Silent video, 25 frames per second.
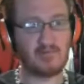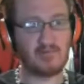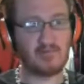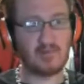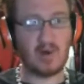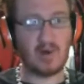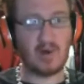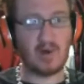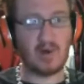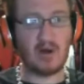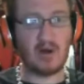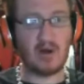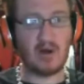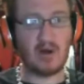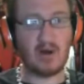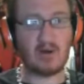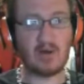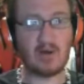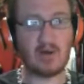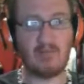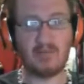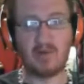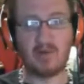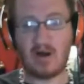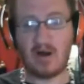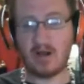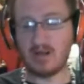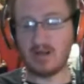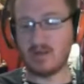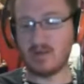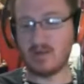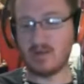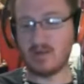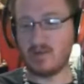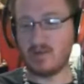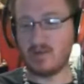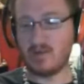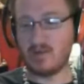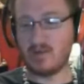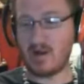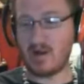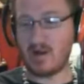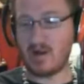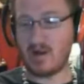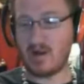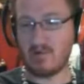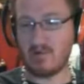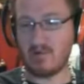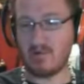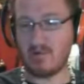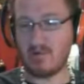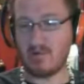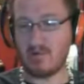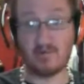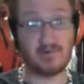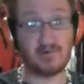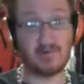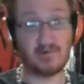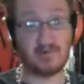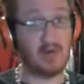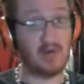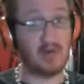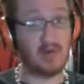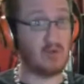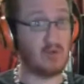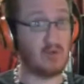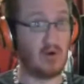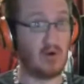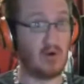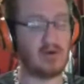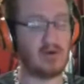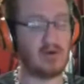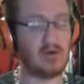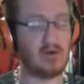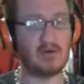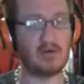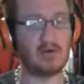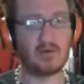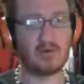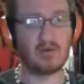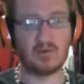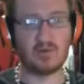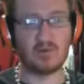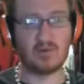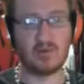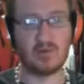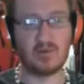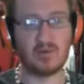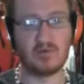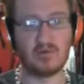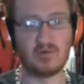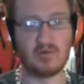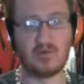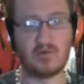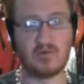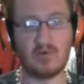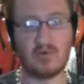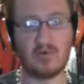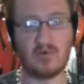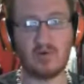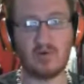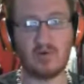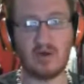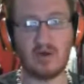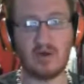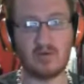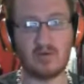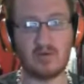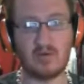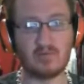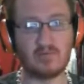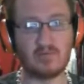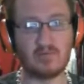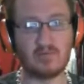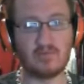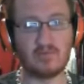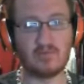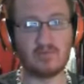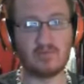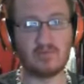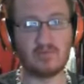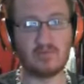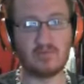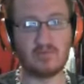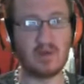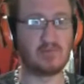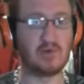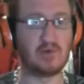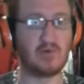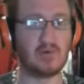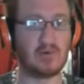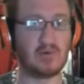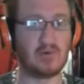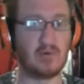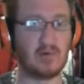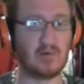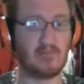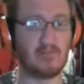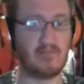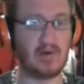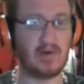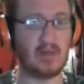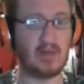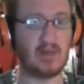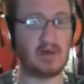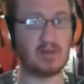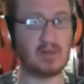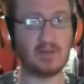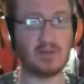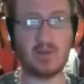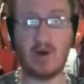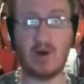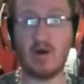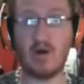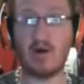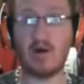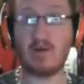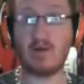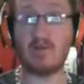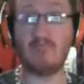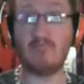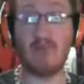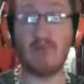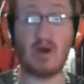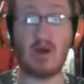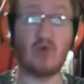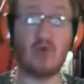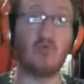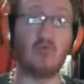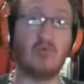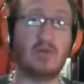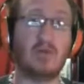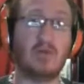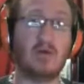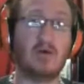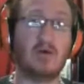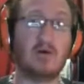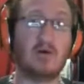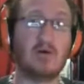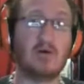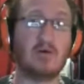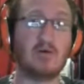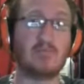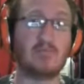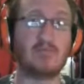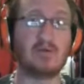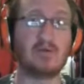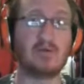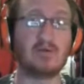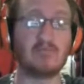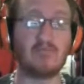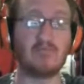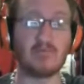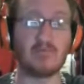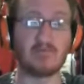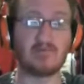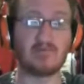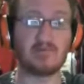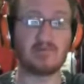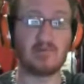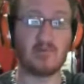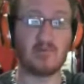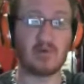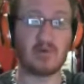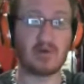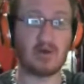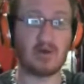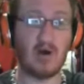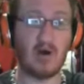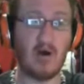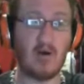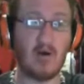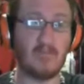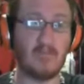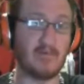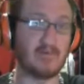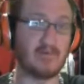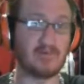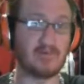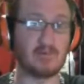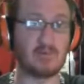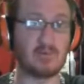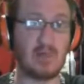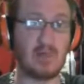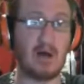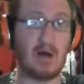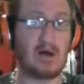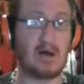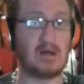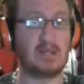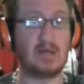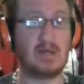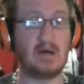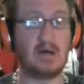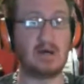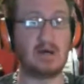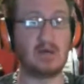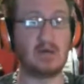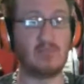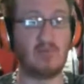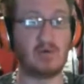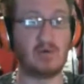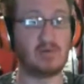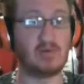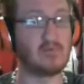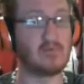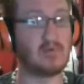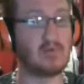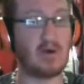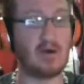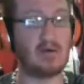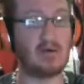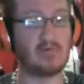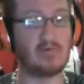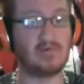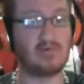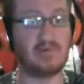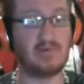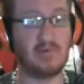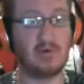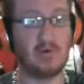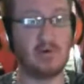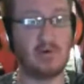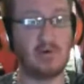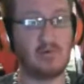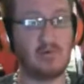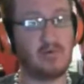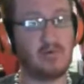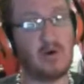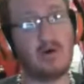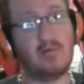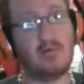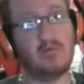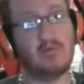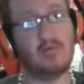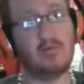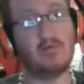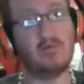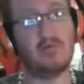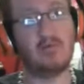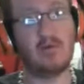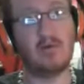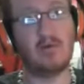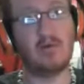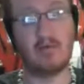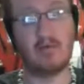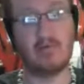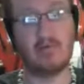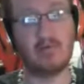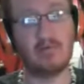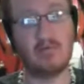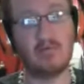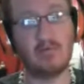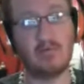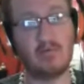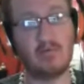we're talking about the line, do you guys want to just segue into kind of review a little bit and talk about the first string offensive line and what you guys thought of it?